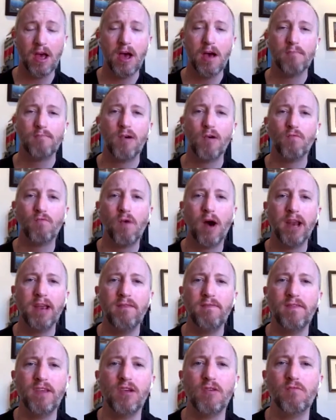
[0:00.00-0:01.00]
But what
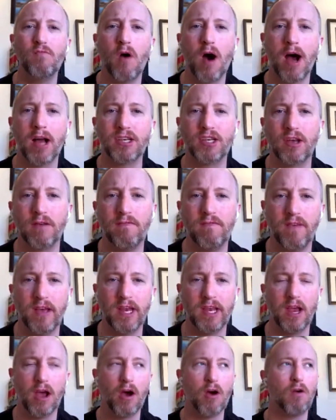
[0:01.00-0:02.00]
if you watch a
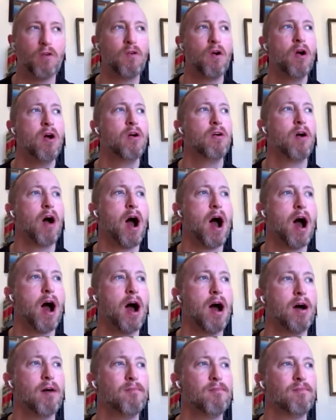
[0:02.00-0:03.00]
video?
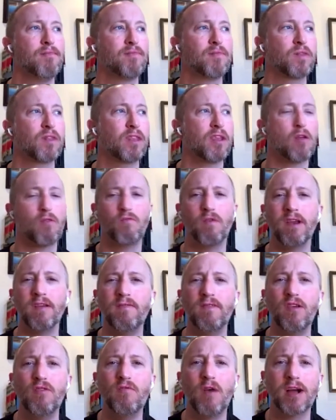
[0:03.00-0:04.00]
What if
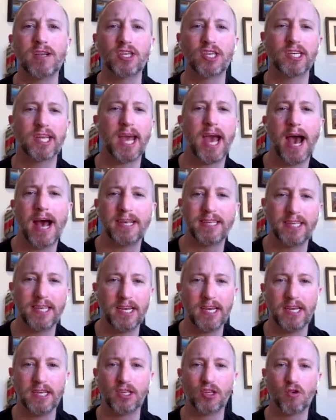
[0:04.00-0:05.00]
you watched
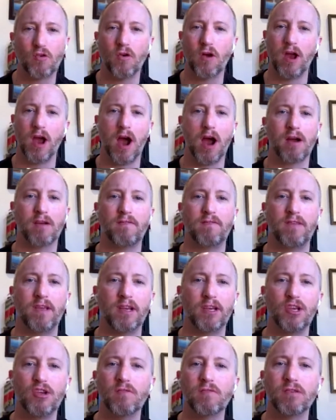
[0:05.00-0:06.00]
Cassidy's choreography
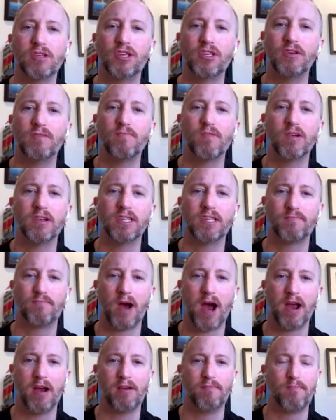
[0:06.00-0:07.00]
and you were super
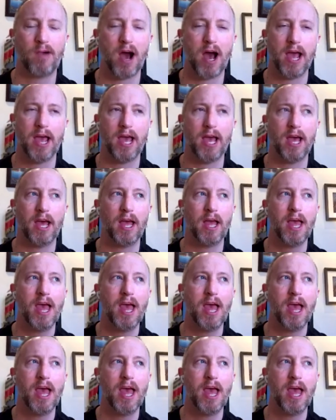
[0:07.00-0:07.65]
inspired by it?